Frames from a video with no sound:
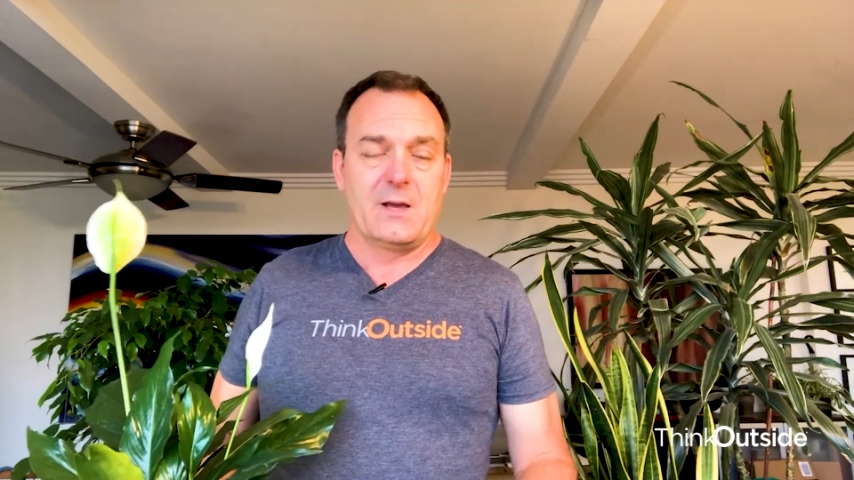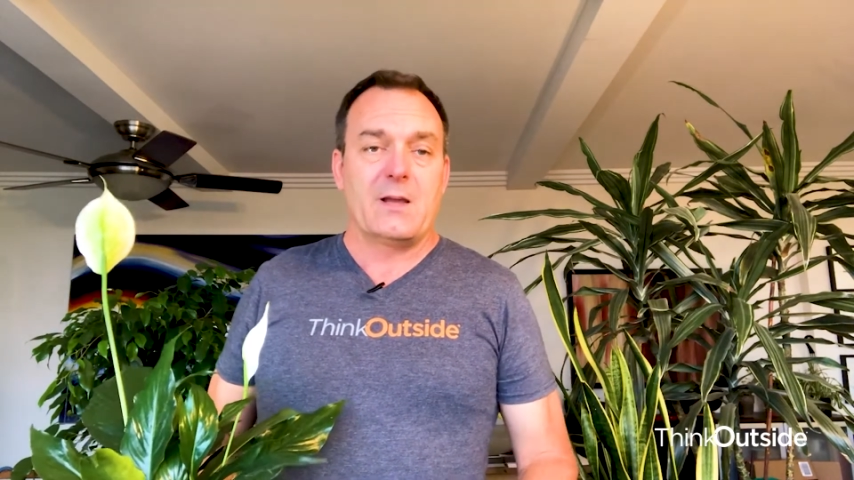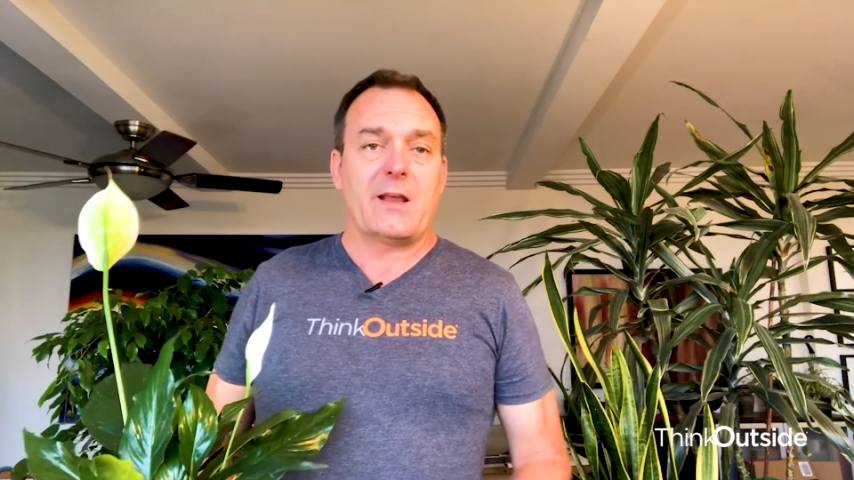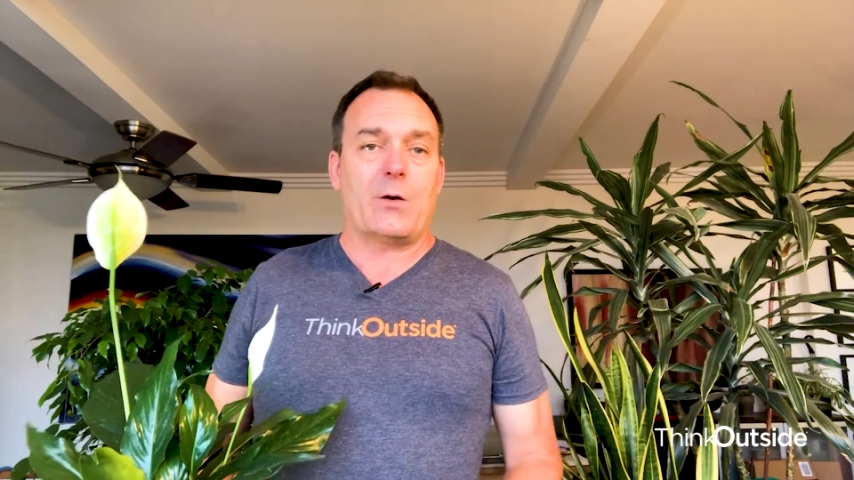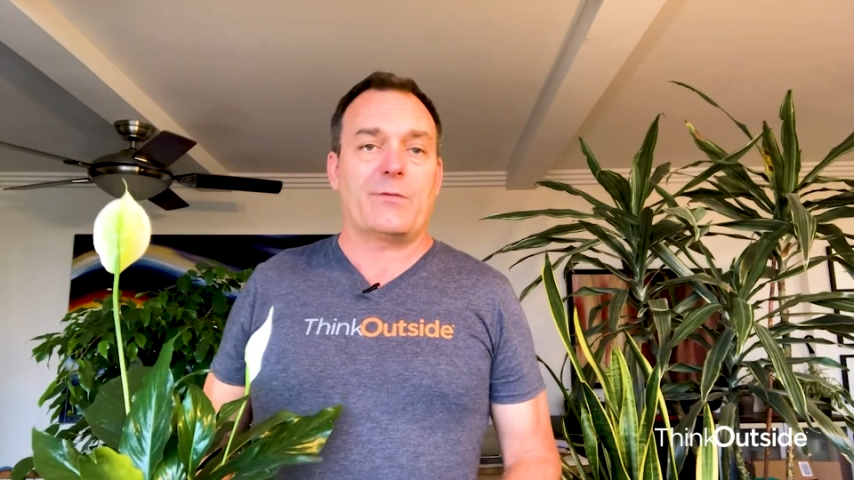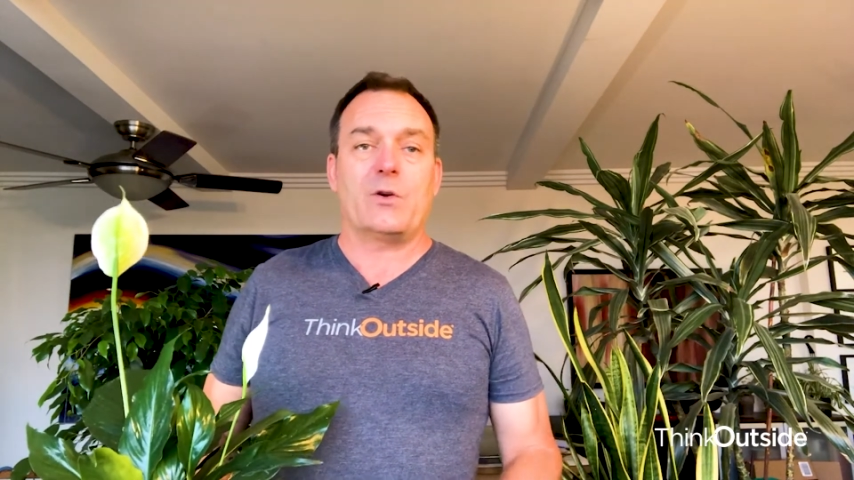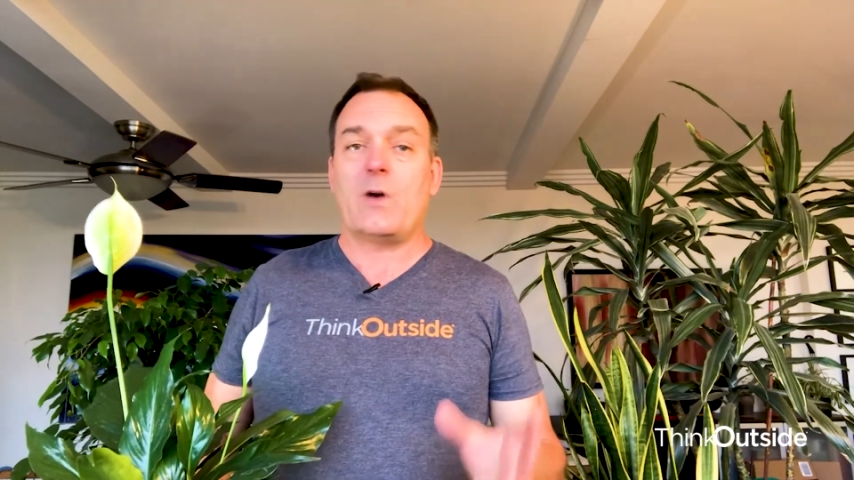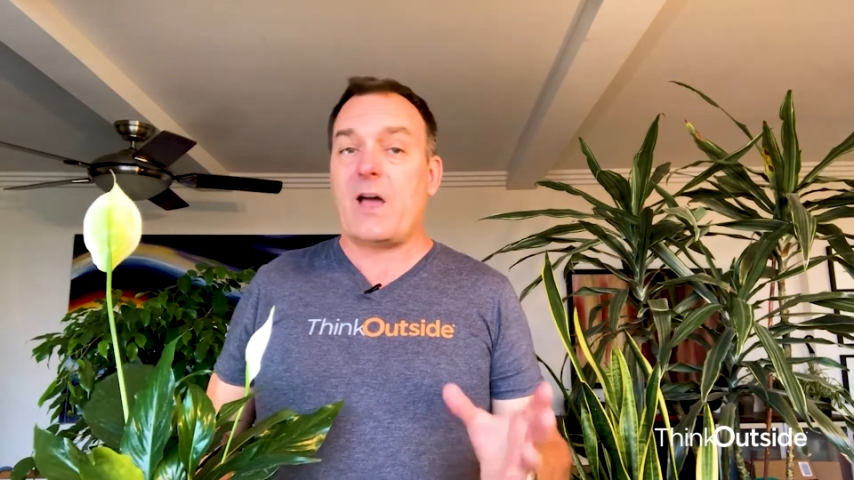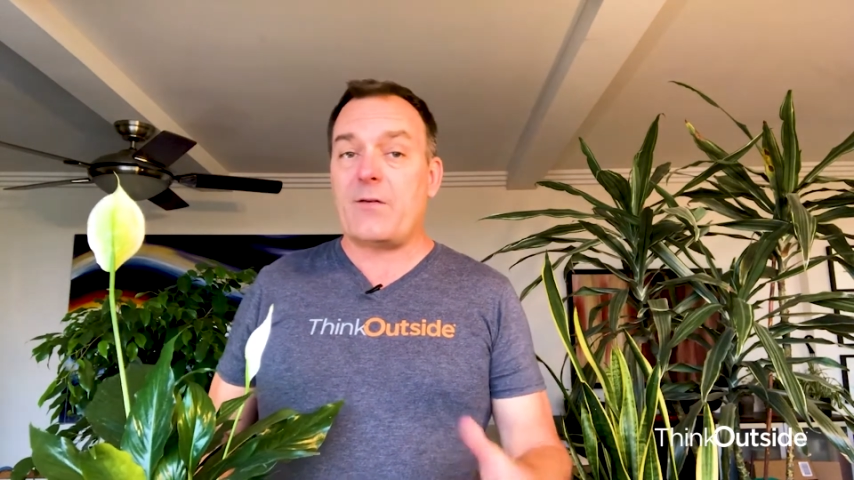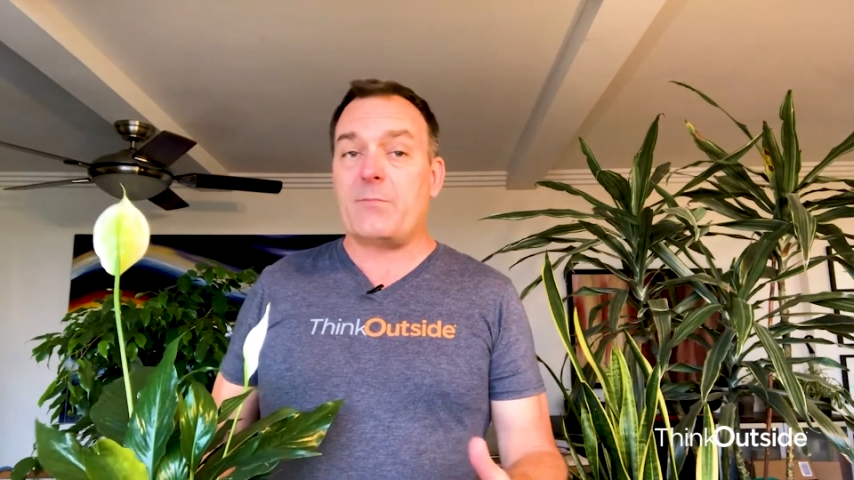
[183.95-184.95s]
Now, if you
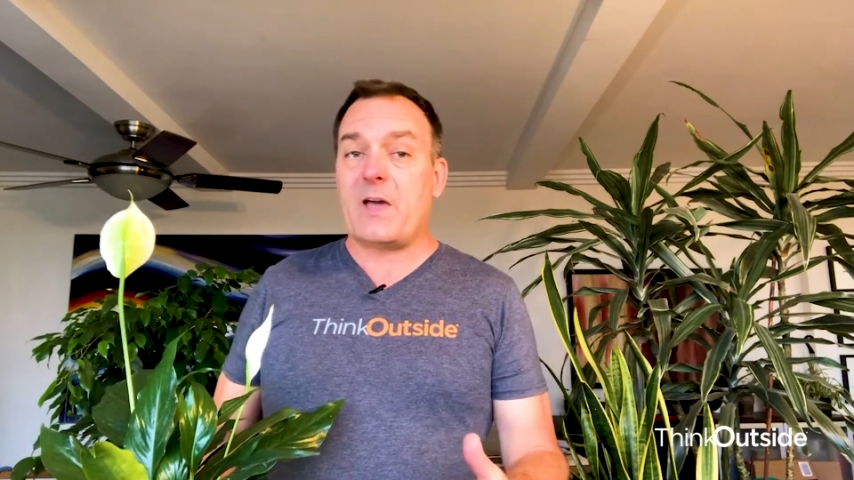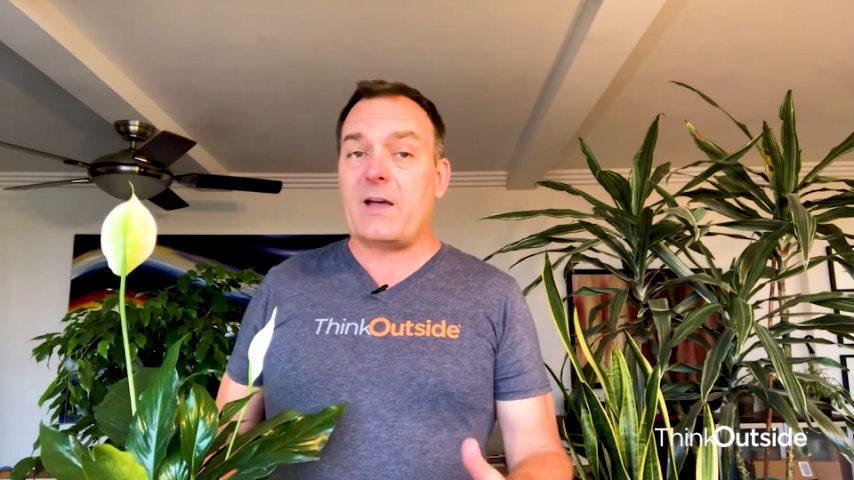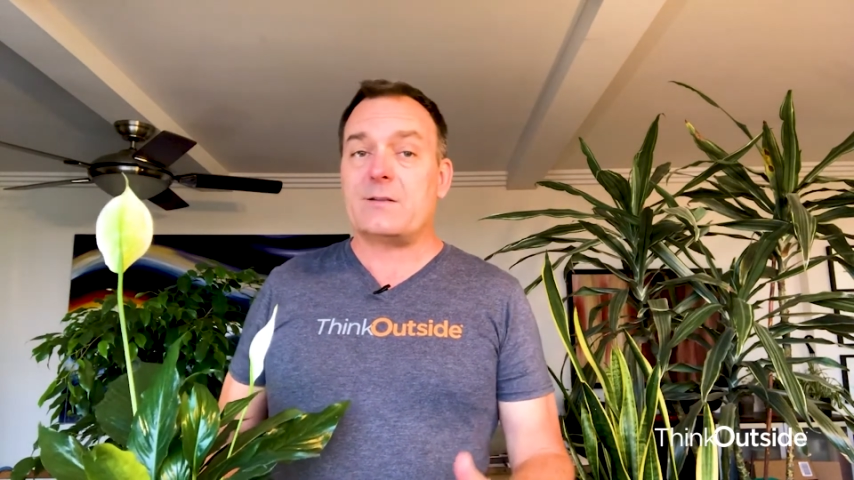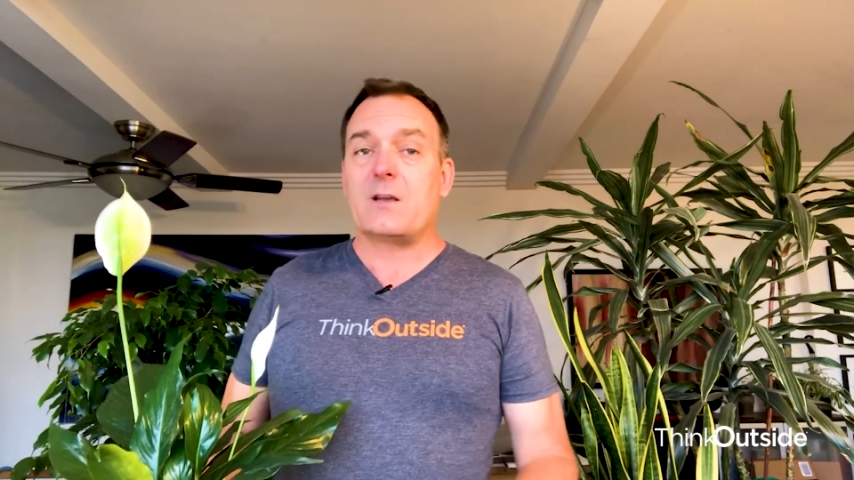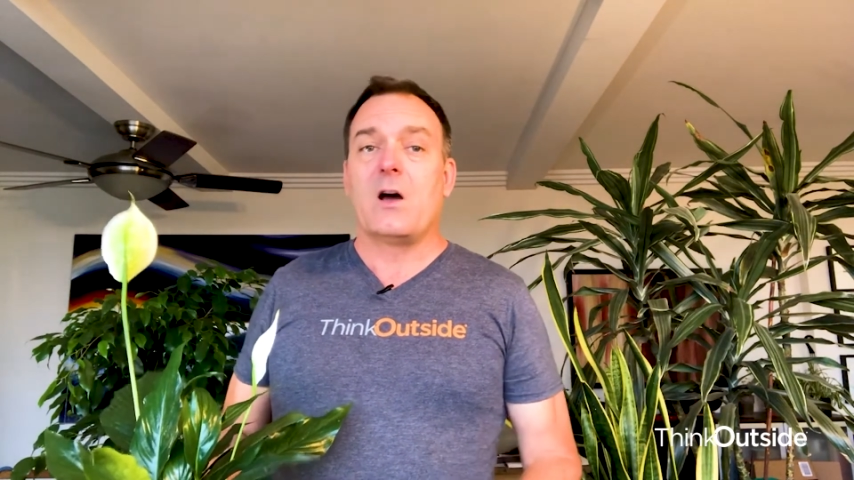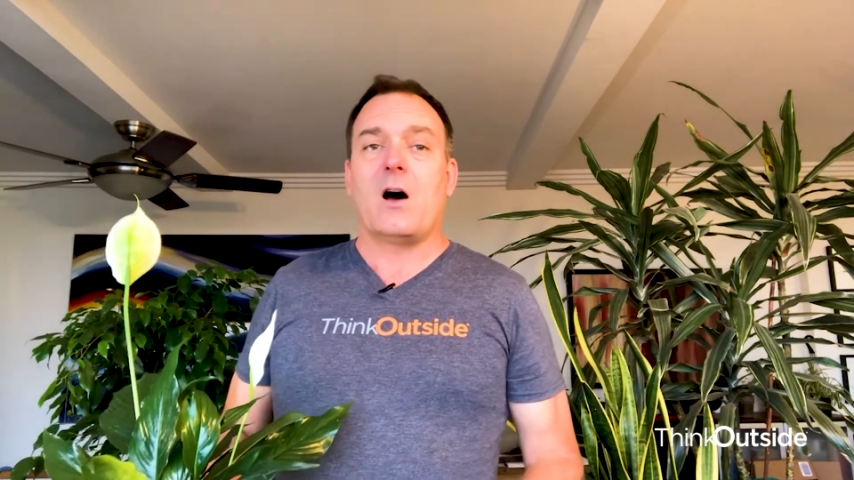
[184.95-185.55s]
have pets,